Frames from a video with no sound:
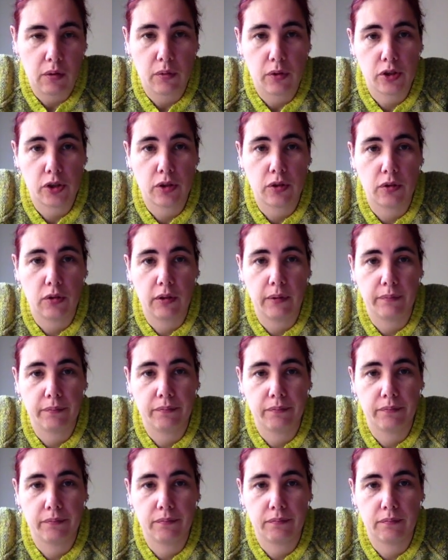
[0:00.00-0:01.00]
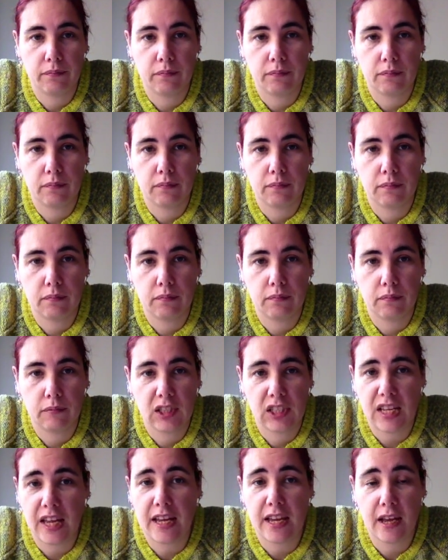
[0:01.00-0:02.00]
what do you call it,
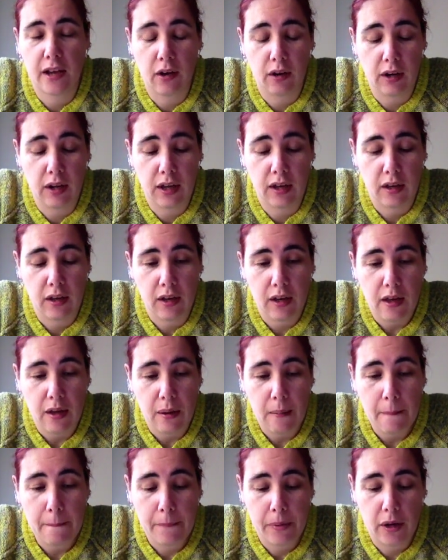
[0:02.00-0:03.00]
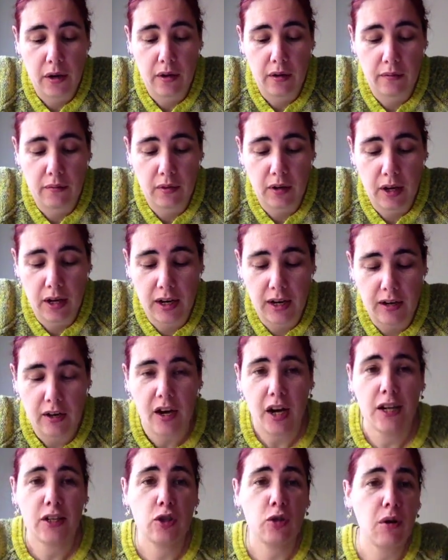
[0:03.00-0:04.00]
saying on it, but
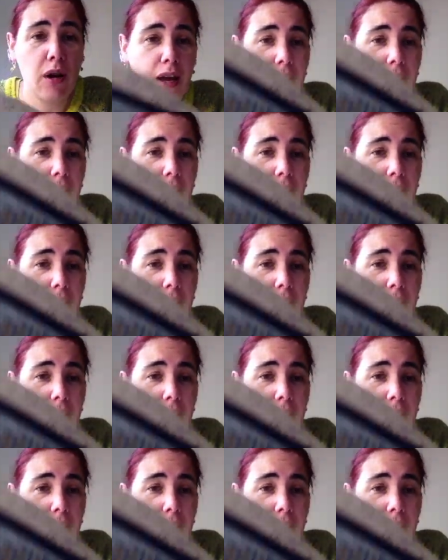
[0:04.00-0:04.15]
I do